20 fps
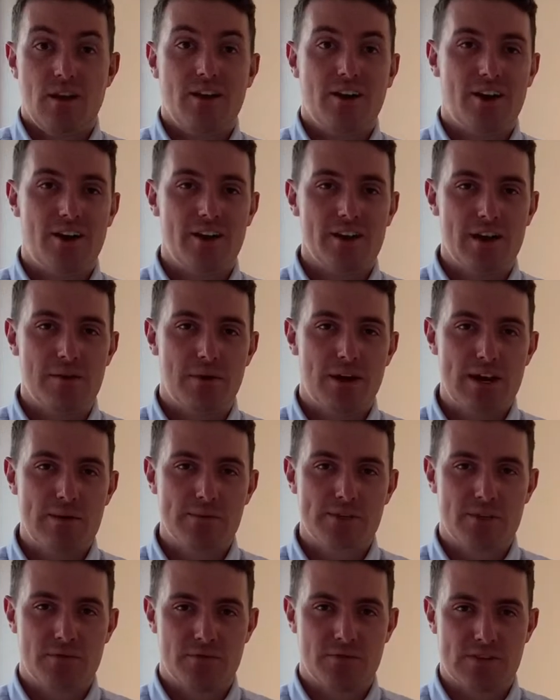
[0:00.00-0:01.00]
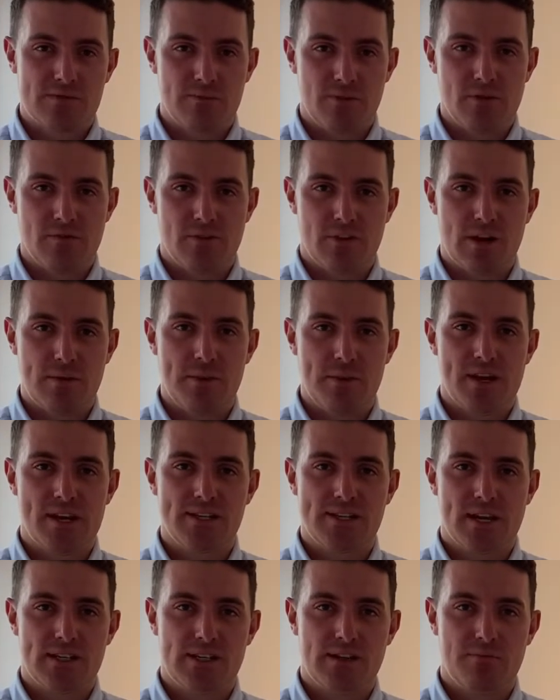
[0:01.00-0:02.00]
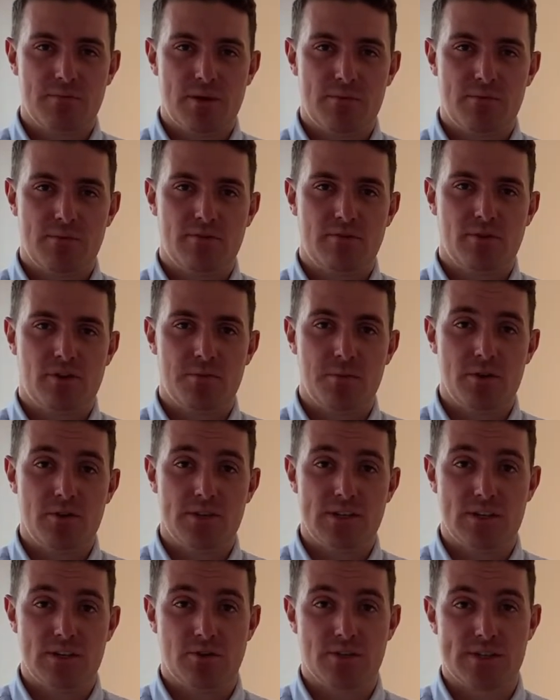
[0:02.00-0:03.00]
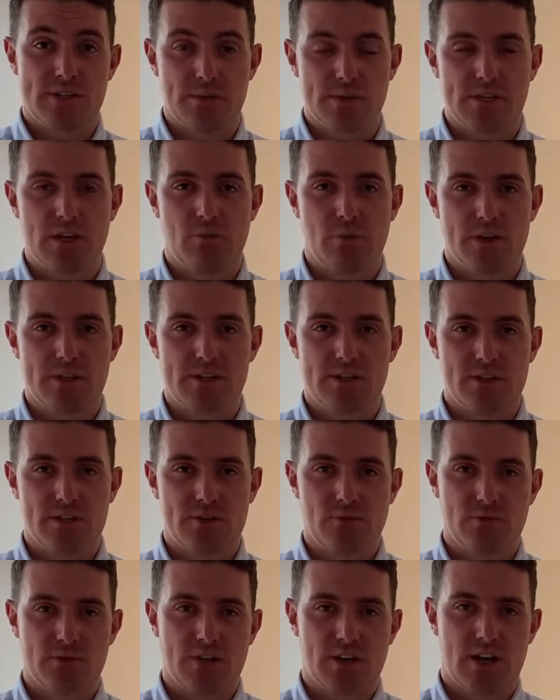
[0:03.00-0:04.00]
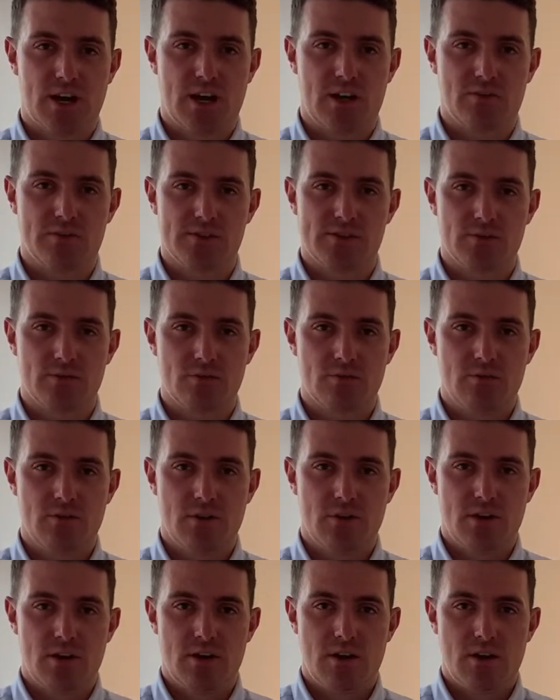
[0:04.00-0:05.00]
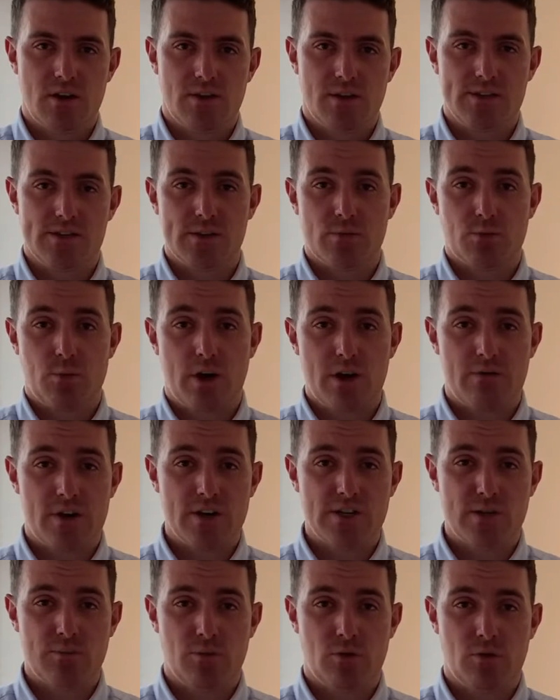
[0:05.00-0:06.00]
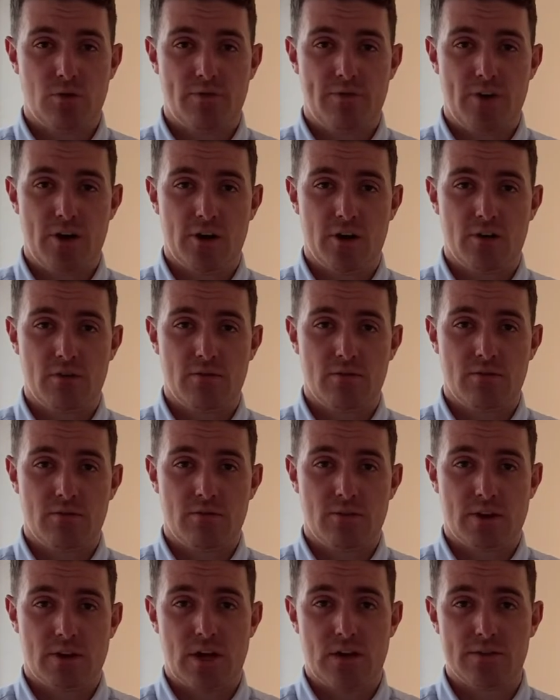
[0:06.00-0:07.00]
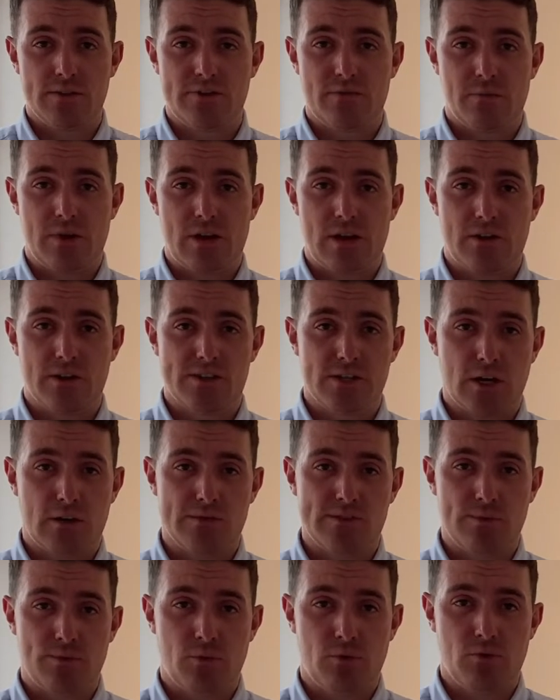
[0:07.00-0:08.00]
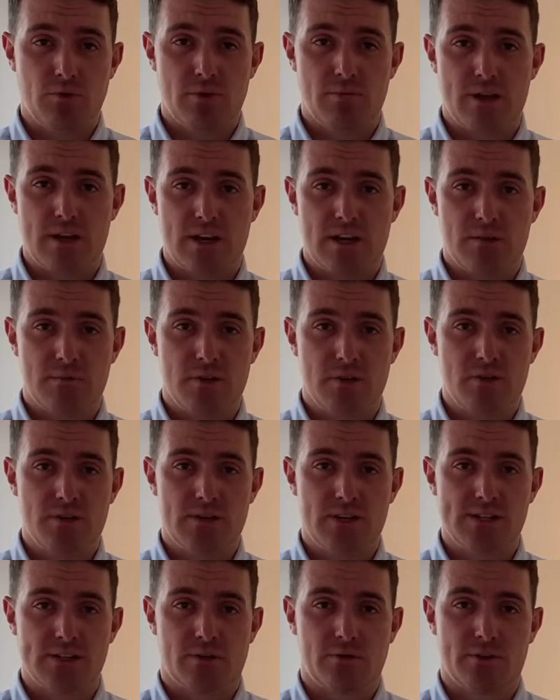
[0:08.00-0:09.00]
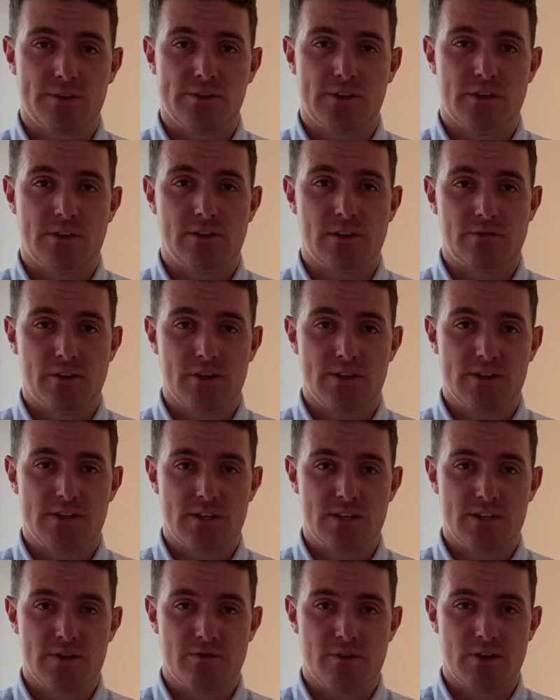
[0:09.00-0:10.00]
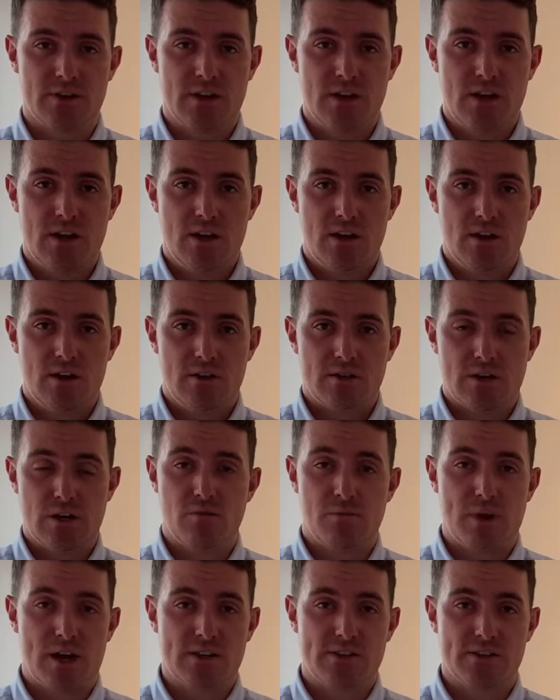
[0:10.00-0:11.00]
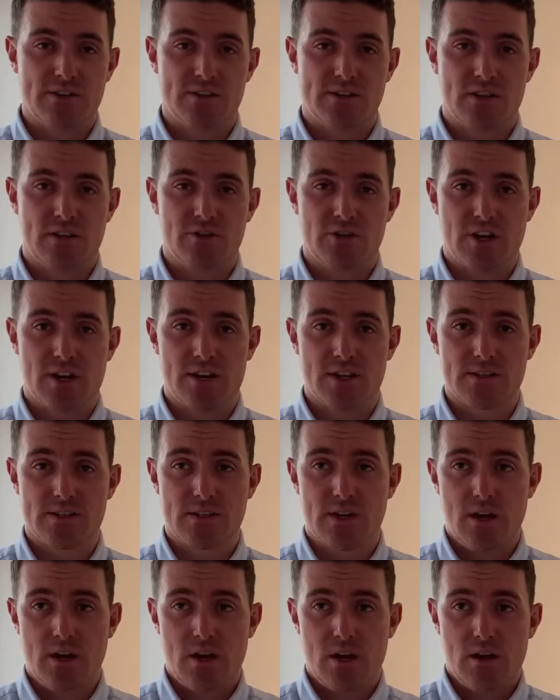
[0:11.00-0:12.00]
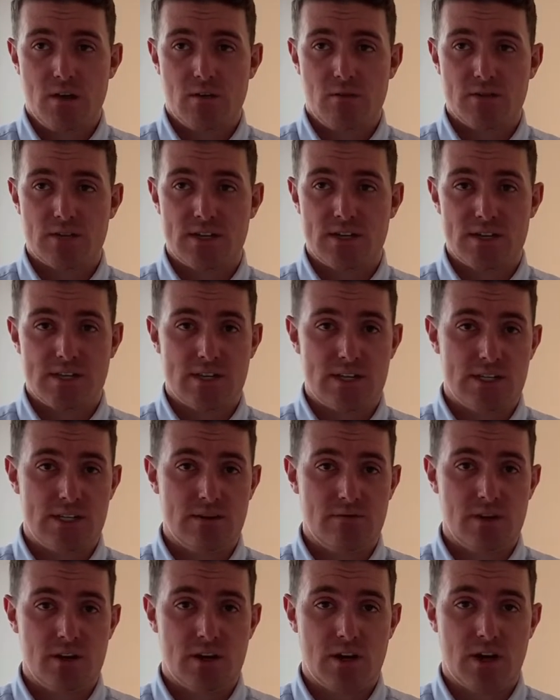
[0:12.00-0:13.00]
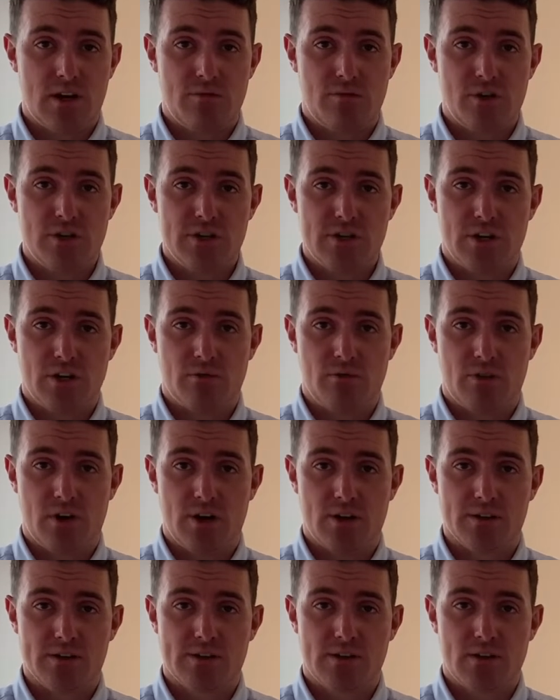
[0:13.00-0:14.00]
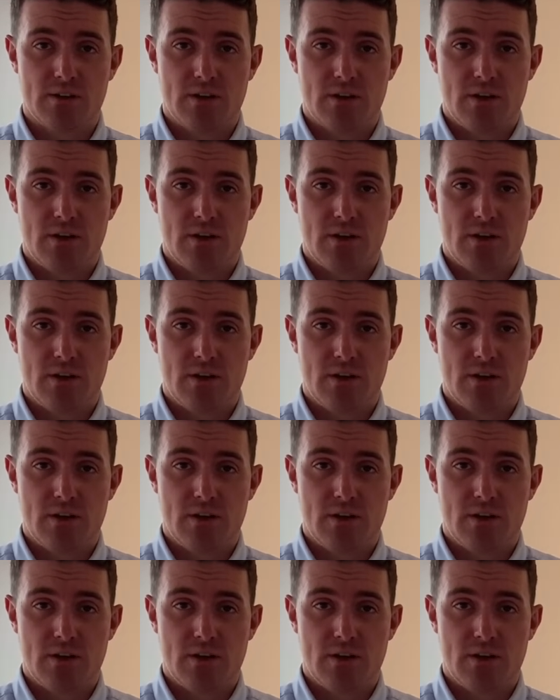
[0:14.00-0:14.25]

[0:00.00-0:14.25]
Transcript: Hi there, my name is Chris Booth. I'm the Executive Member for Community on Somerset West and Taunton Council. This is a wide-ranging portfolio that covers from how our staff support the many communities across our diverse district to other matters such as CCTV coverage and grants.